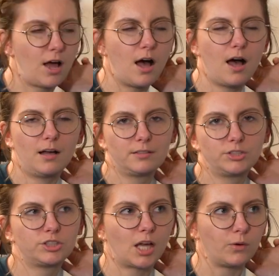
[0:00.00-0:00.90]
Oh,
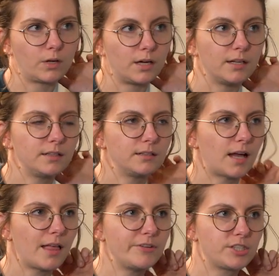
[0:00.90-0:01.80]
so good. Um, I
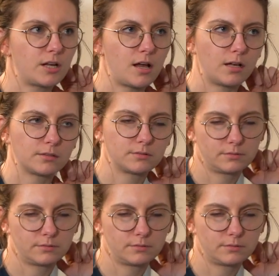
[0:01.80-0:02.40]
love his song.